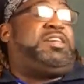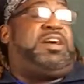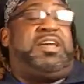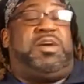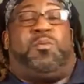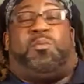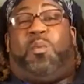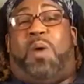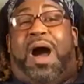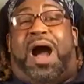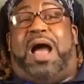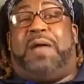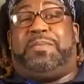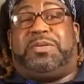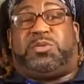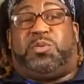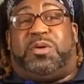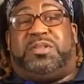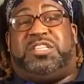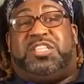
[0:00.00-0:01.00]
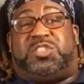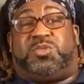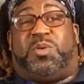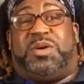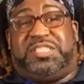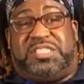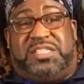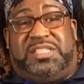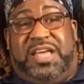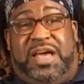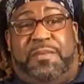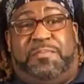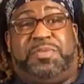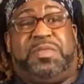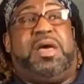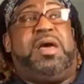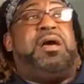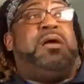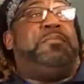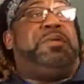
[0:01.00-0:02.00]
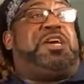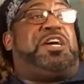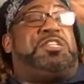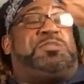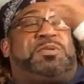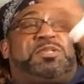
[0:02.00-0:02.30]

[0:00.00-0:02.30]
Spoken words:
to tell you why between the Swiss and them, because